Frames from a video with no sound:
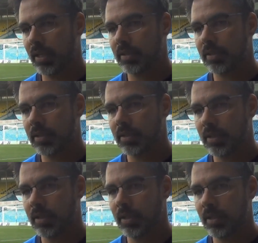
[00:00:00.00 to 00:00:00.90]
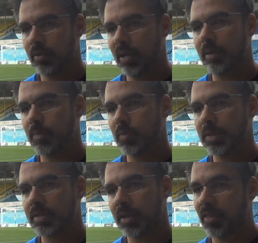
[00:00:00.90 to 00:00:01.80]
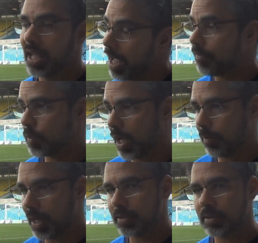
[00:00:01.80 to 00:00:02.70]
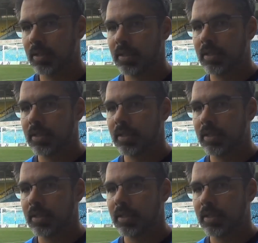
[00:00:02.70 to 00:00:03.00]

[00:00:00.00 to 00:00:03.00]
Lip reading: and in the right moments they have to help us,